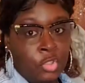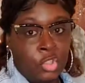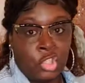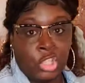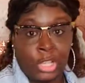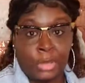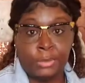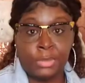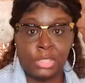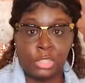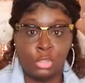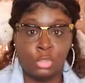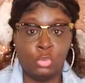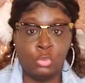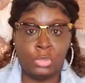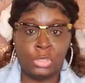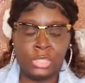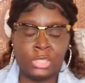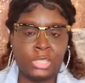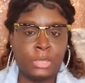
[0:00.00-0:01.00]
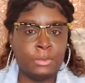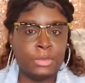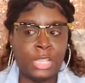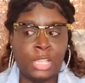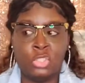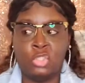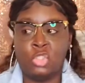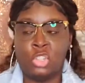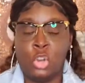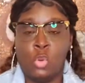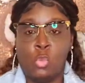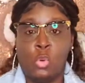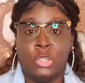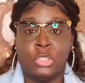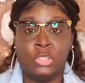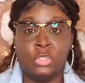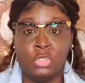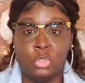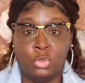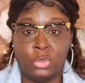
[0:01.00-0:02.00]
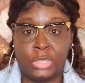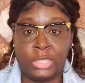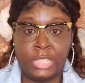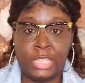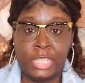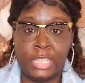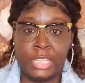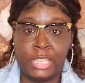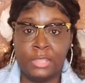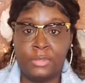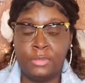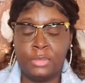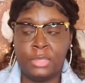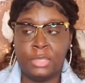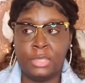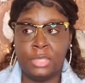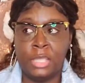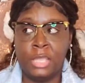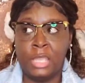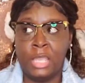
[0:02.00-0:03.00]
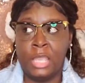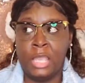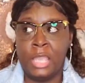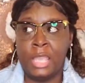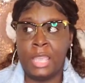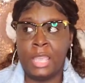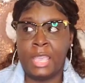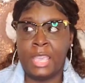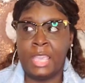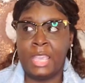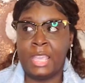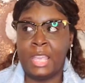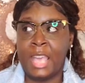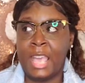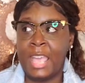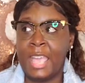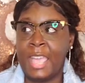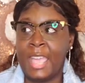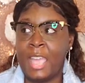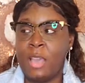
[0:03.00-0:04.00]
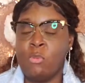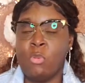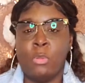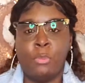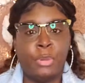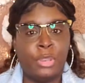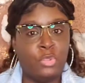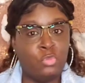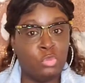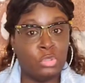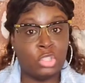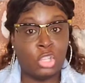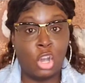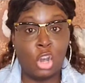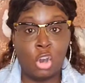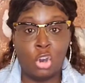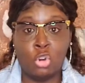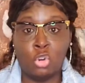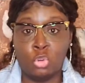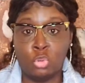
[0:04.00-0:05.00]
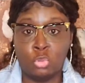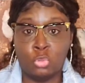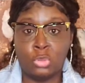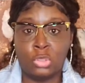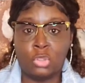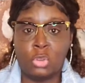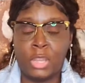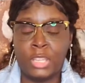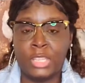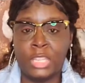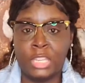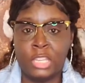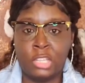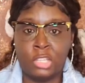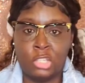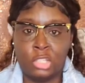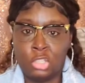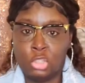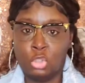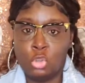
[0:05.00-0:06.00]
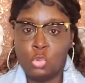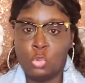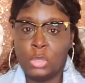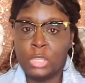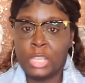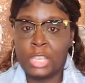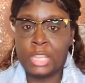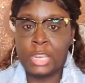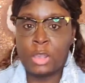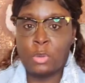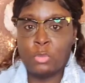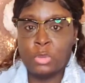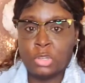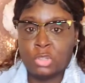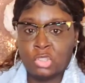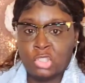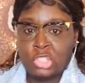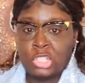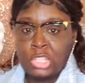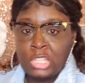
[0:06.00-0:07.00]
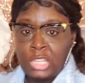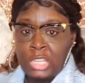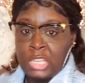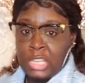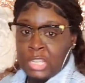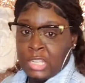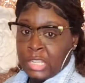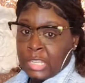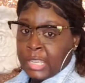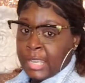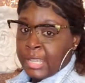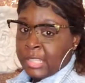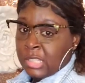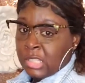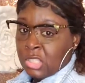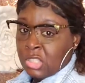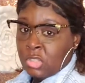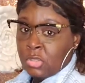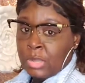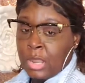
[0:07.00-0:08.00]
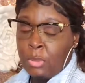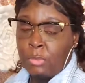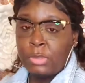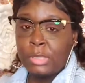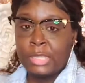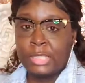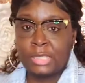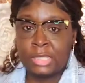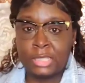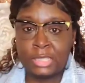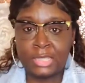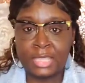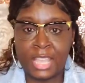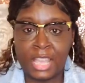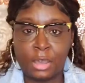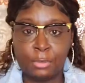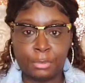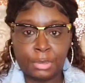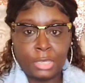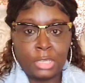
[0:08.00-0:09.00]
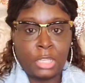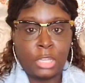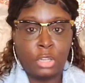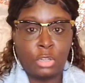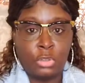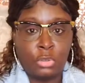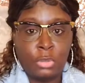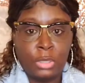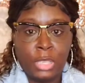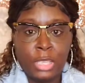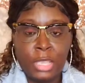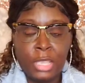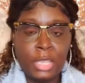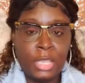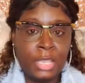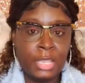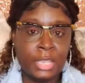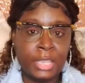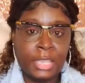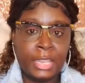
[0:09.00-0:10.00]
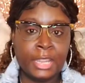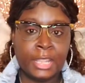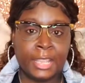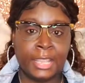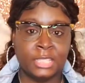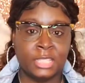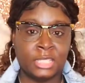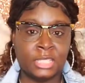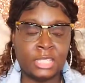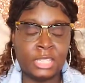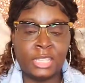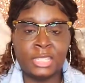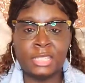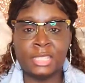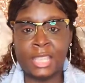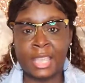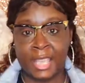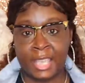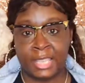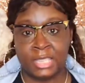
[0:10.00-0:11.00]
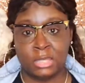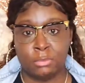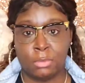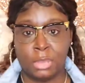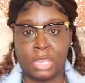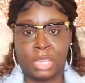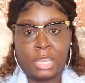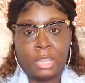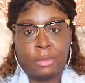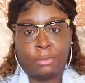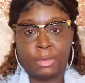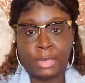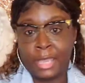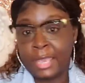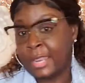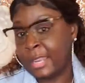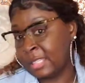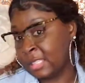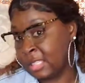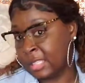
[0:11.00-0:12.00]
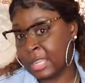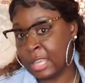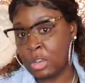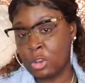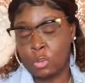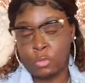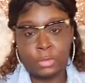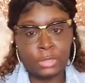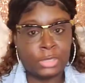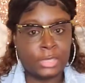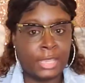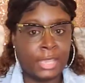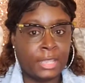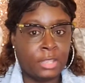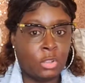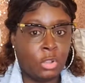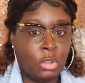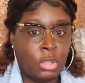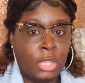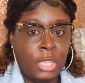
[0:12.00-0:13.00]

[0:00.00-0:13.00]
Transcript: jumpsuits. Sometimes you don't want no sleeves. And I had one, but it was old. So I needed a new one. And I went on Shein and got this one. I will link this down below. And I got this in a size medium. Glad I did not oversize